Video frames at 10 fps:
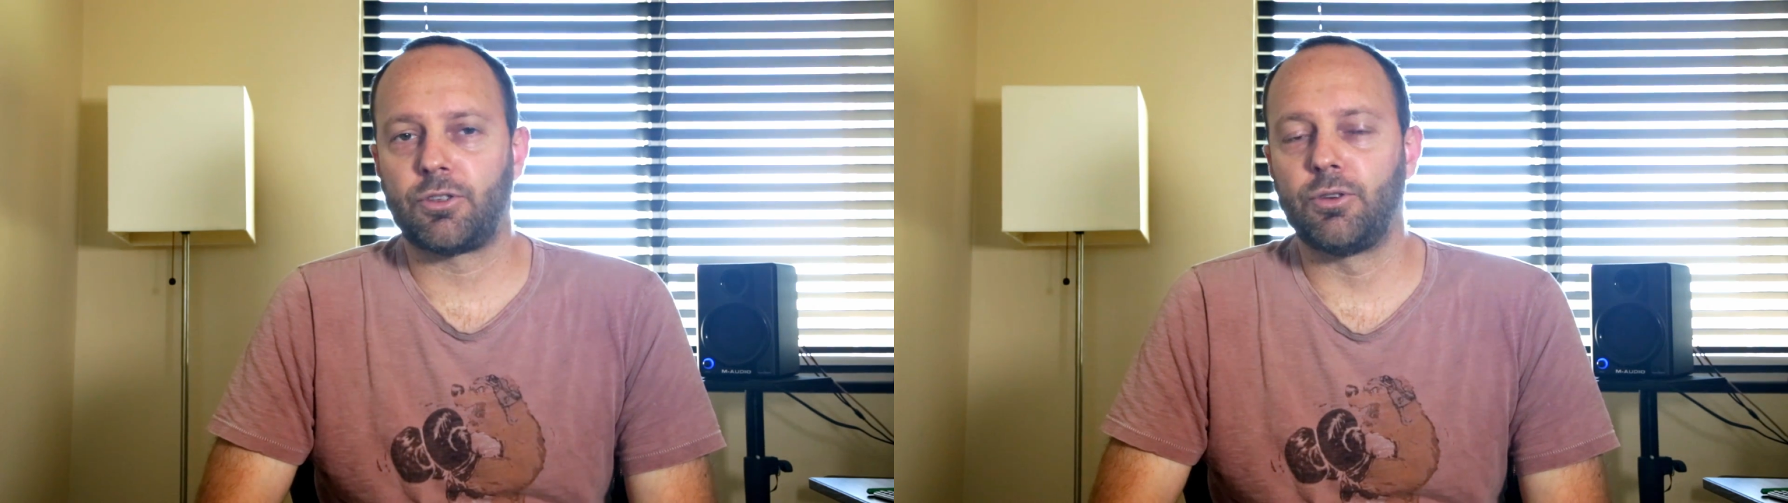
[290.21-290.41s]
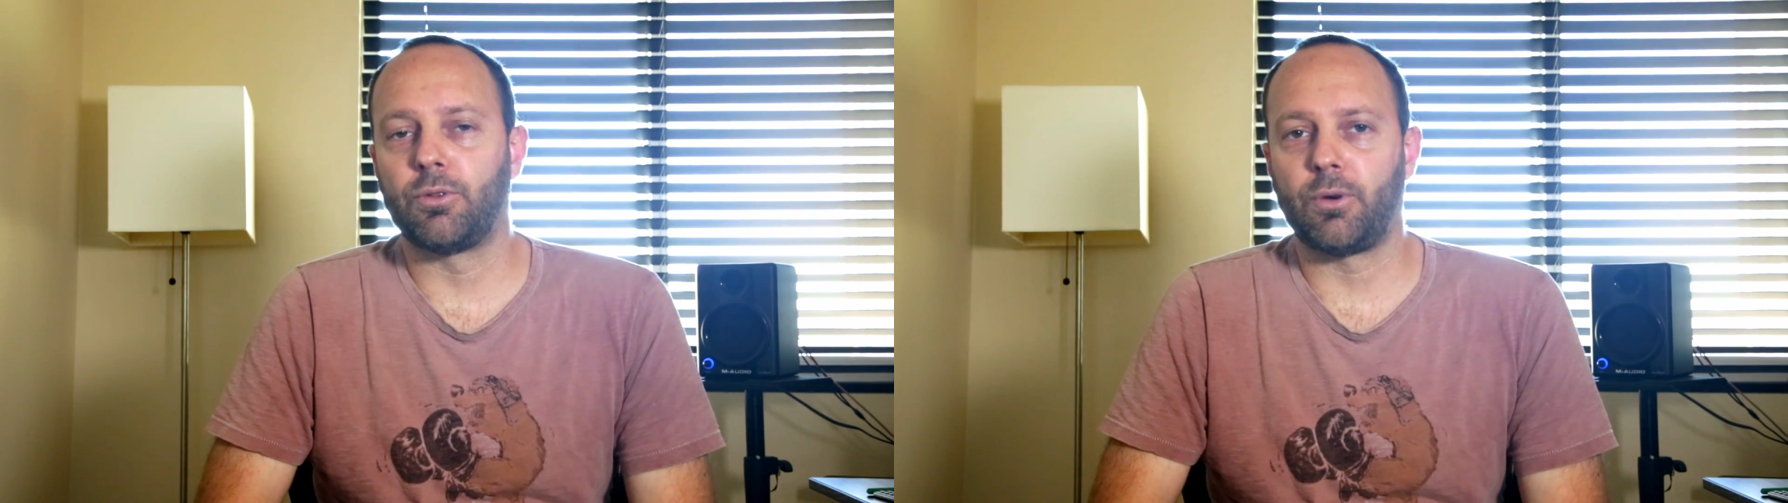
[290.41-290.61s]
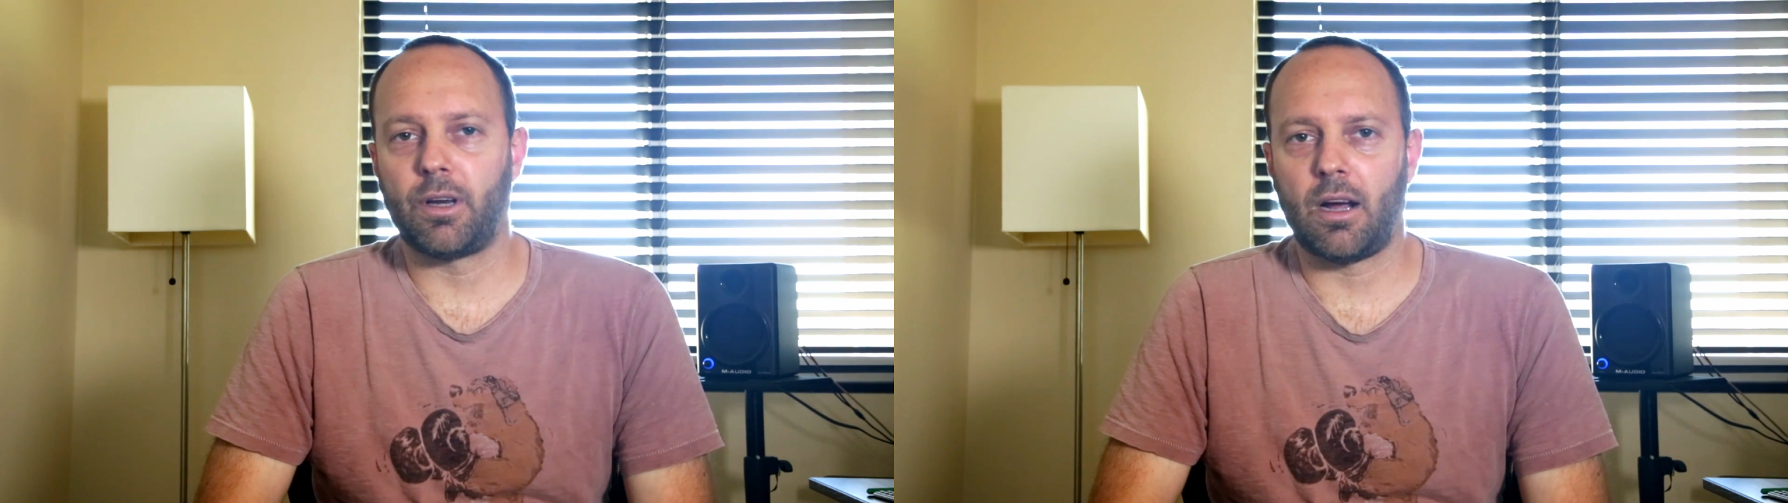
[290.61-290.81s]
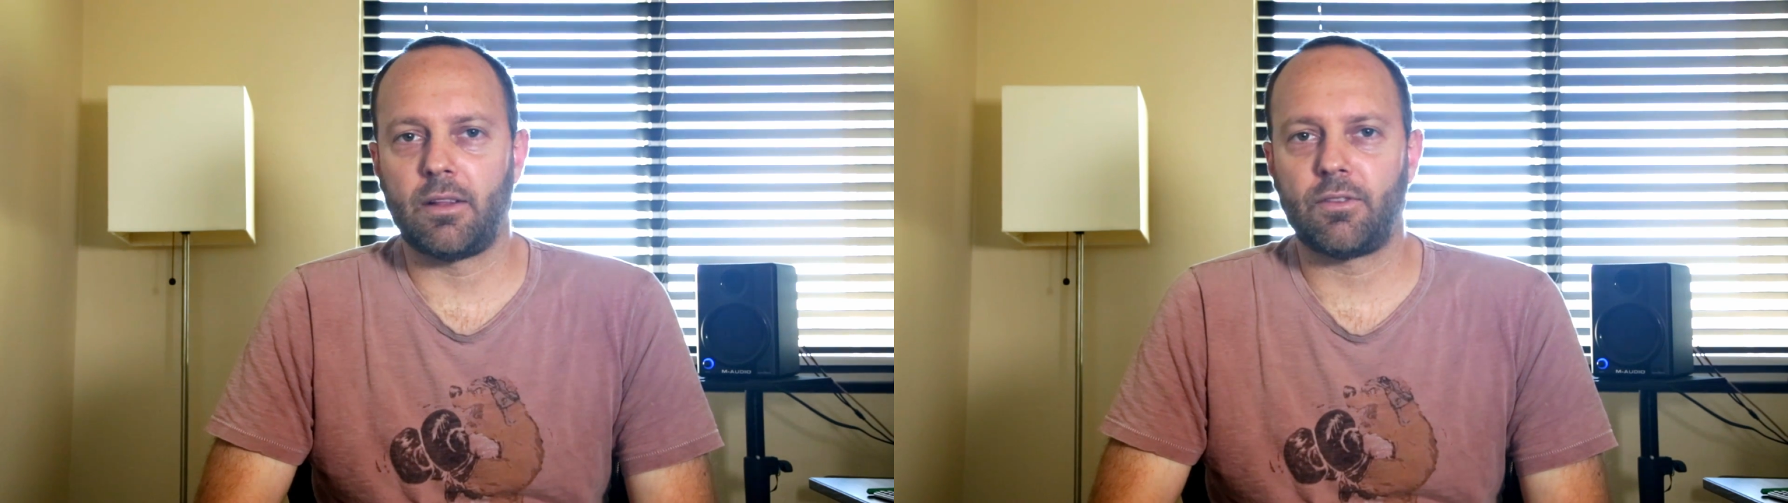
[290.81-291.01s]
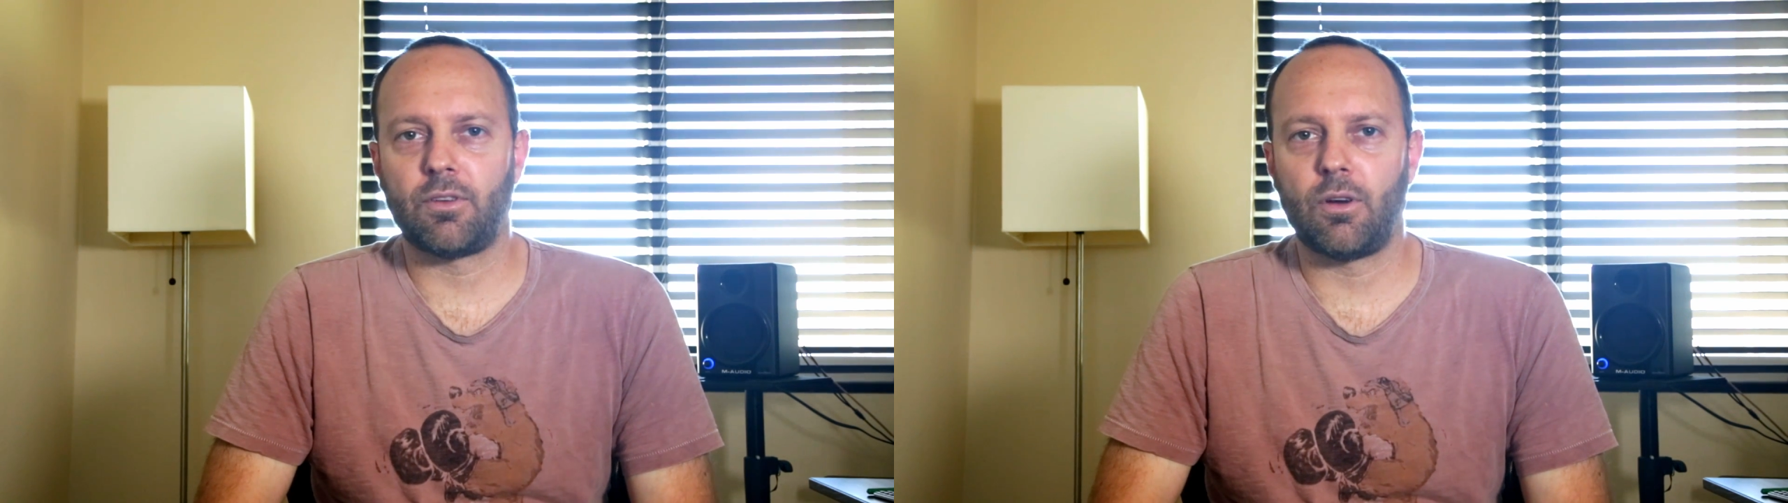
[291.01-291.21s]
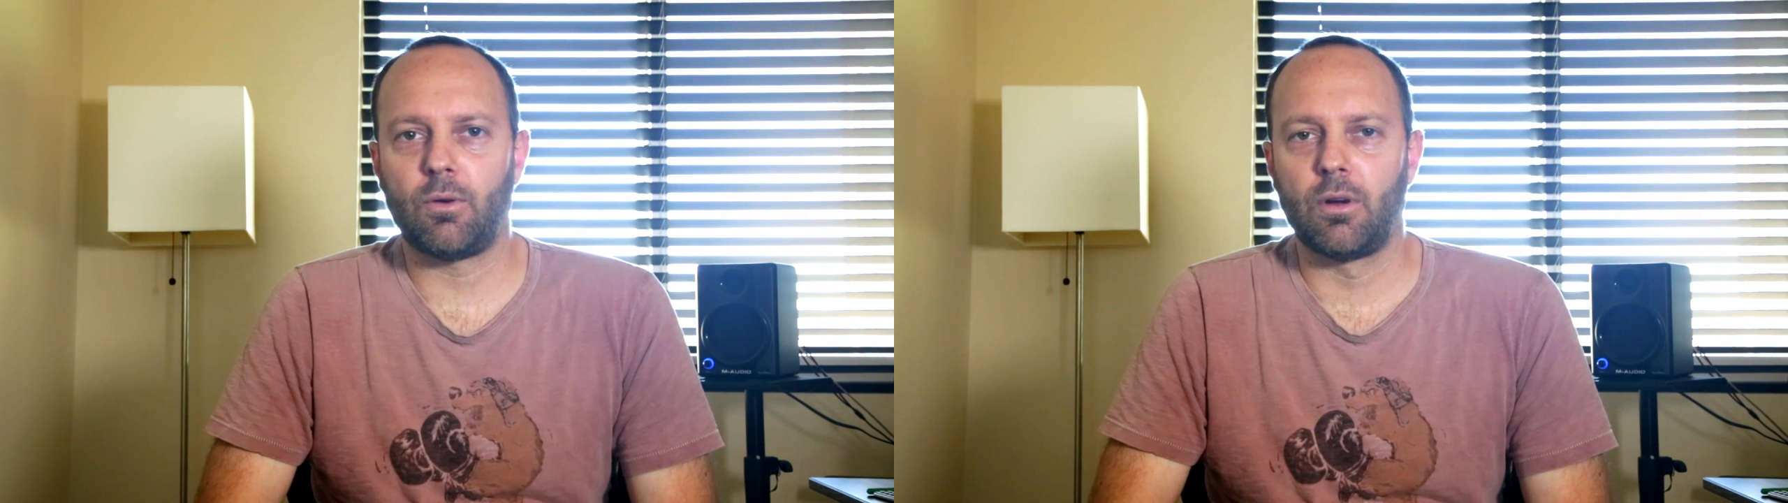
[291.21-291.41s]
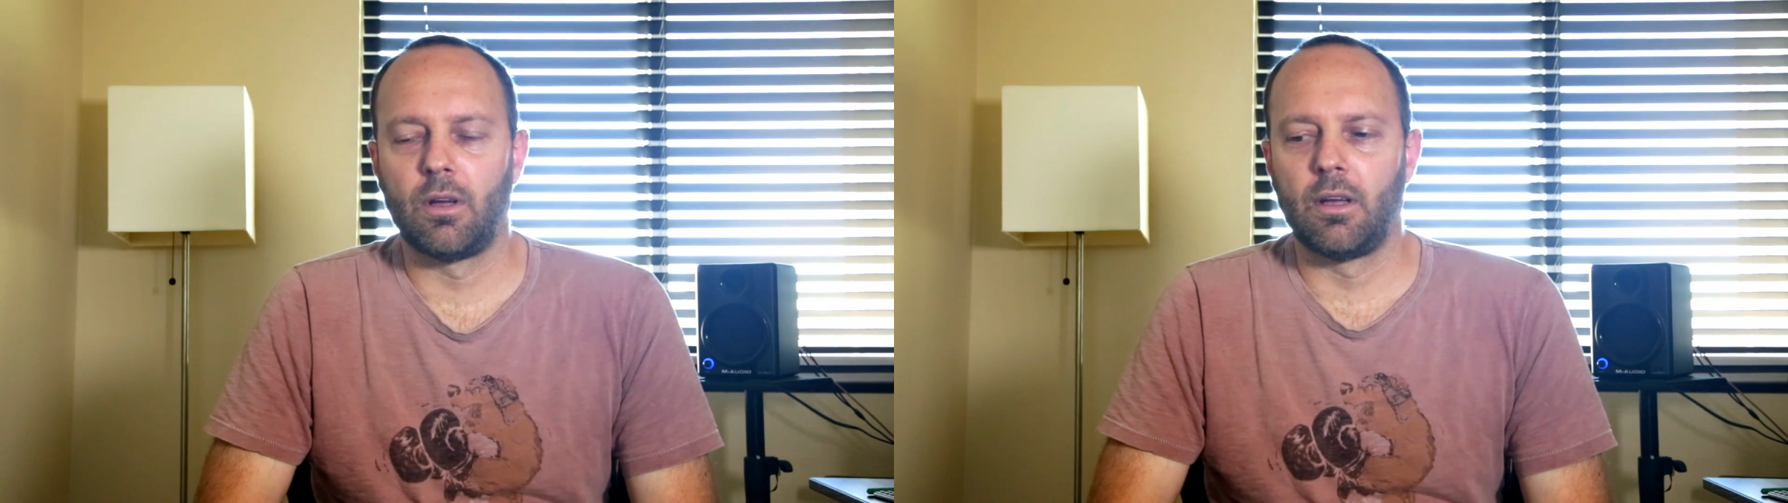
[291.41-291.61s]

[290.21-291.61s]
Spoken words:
2:3:9. So